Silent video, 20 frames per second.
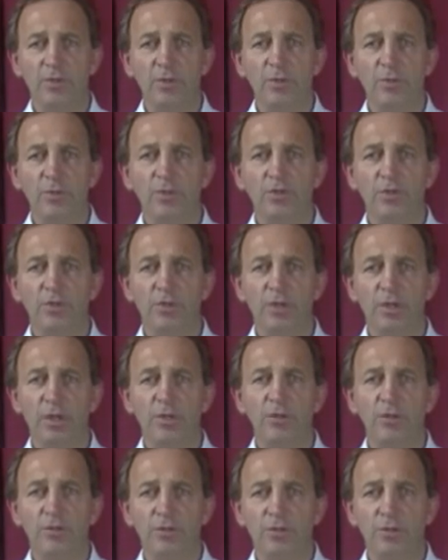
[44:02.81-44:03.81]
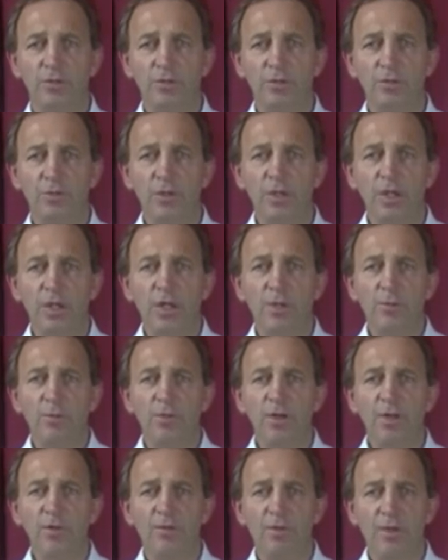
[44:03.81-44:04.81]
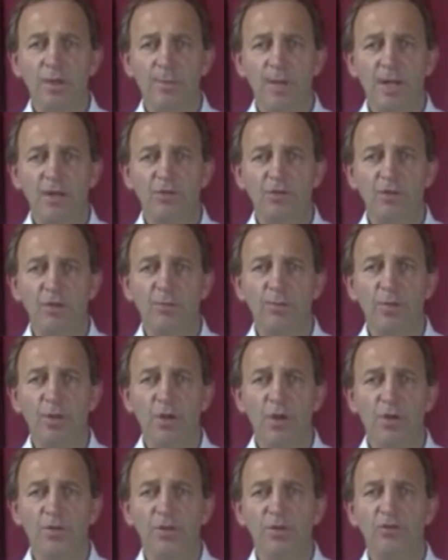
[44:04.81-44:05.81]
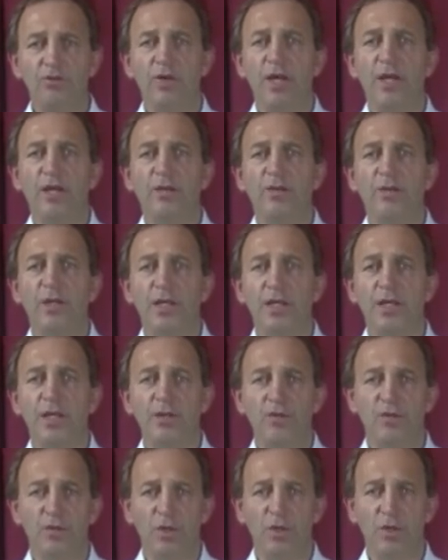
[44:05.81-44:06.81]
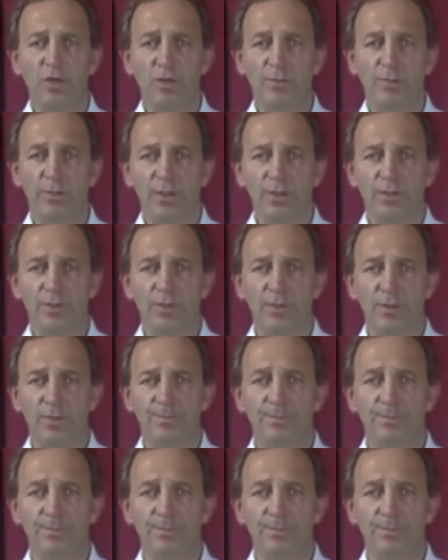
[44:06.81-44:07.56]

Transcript: and we're just going to briefly mention but not inject the ischial bursa.